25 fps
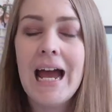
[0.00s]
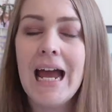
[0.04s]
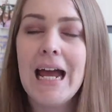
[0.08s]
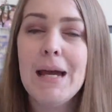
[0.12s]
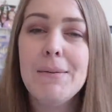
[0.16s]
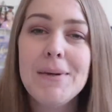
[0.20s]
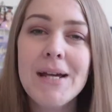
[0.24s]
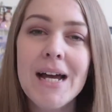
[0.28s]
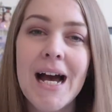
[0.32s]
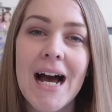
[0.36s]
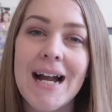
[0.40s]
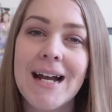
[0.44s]

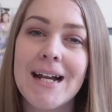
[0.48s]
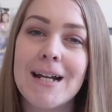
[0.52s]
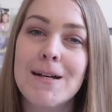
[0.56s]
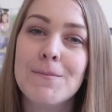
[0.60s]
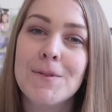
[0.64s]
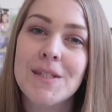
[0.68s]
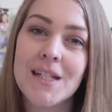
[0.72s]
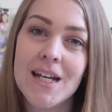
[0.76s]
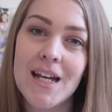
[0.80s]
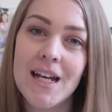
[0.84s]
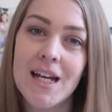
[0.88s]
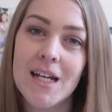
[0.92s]
Amy
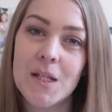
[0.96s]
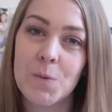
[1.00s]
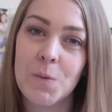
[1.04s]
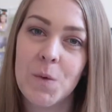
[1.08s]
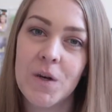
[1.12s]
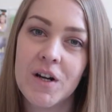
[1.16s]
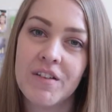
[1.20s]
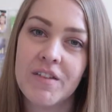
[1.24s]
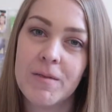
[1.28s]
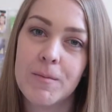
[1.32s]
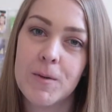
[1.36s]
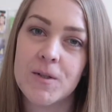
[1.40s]
Adams is
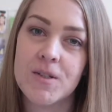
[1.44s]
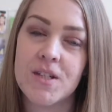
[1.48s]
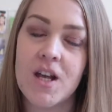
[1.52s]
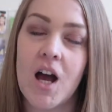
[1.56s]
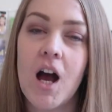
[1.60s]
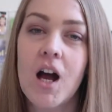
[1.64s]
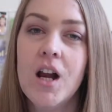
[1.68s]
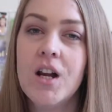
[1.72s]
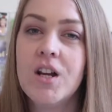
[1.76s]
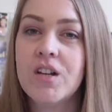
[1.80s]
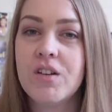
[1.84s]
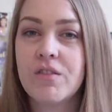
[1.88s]
one of the most
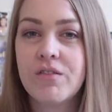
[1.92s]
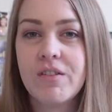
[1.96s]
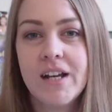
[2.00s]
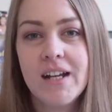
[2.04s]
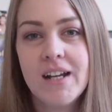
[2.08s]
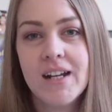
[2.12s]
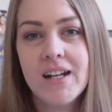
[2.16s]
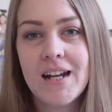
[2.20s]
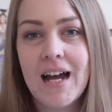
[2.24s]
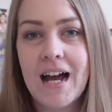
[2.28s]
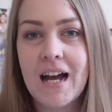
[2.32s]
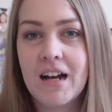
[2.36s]
underrated